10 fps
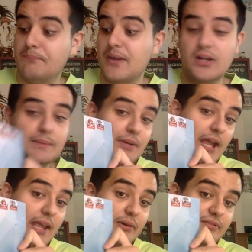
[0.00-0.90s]
barely put
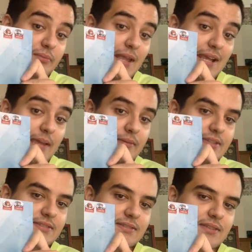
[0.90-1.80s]
anyone from that game in
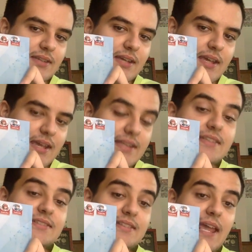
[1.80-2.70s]

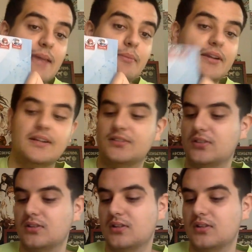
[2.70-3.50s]
this game because,